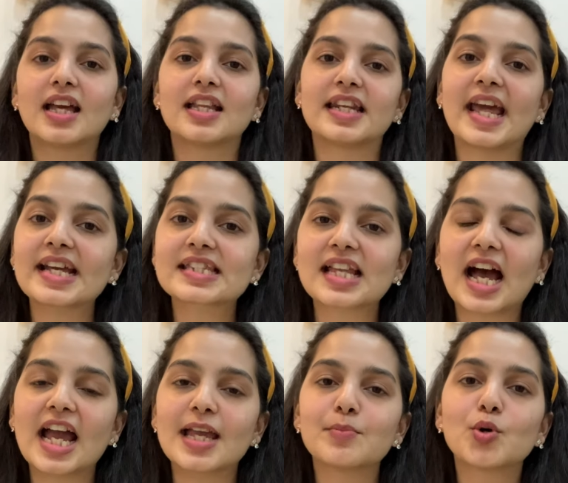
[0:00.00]
Next,
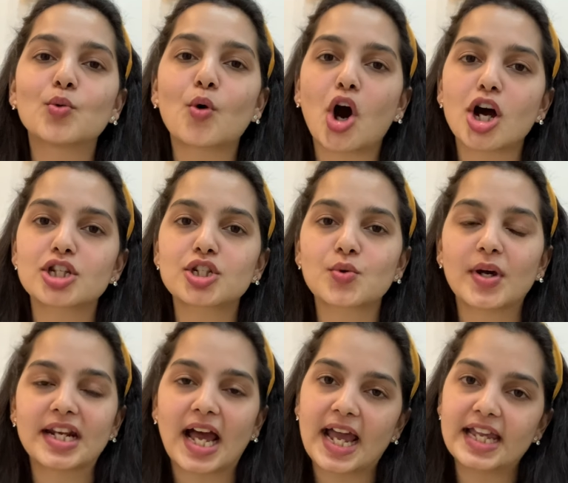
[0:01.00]
I move on to
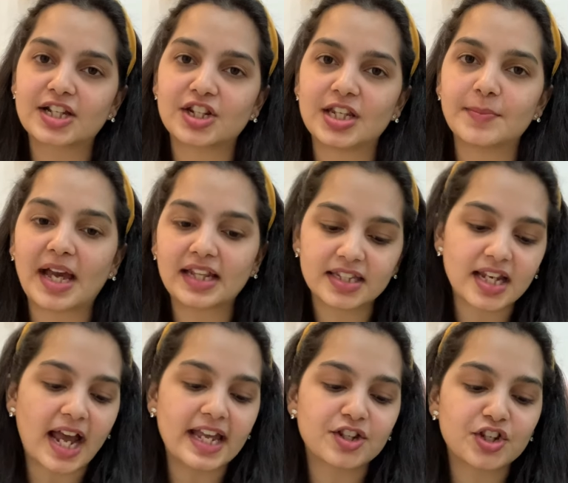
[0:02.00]
an eye cream and the
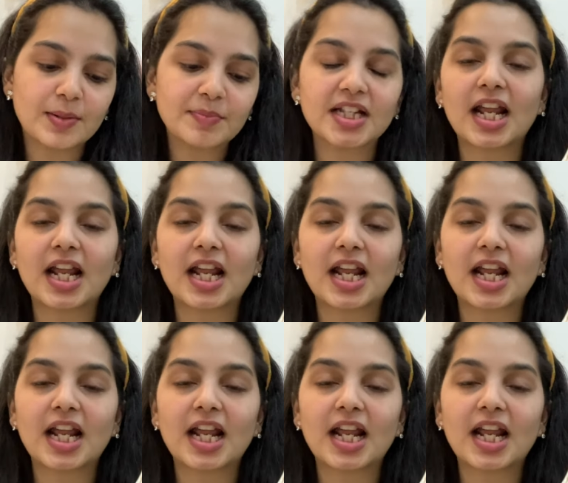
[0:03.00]
eye cream that